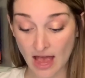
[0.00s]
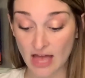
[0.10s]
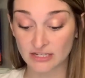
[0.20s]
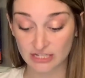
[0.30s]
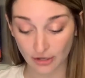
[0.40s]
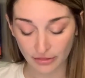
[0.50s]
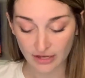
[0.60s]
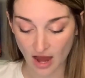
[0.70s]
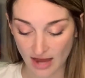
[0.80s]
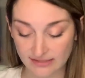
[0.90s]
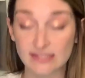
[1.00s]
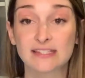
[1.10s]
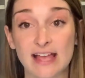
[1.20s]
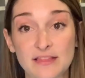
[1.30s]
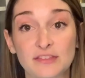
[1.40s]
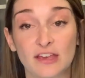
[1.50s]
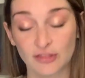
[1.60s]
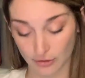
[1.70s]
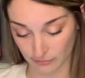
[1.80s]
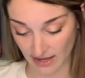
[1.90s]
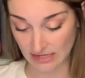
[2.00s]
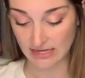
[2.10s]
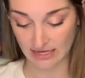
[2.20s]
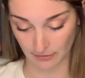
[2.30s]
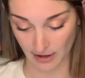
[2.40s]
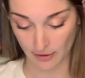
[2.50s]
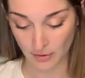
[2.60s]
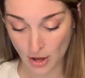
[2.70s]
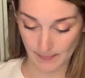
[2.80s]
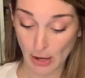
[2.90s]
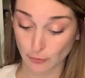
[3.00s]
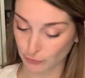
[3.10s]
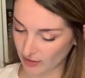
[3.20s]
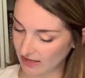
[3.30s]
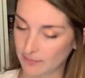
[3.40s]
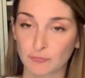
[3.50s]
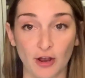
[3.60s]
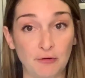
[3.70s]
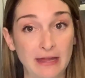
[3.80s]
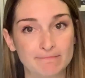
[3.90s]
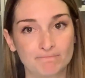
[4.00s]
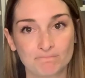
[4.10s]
until the gods sent the great hero, Ramrowan.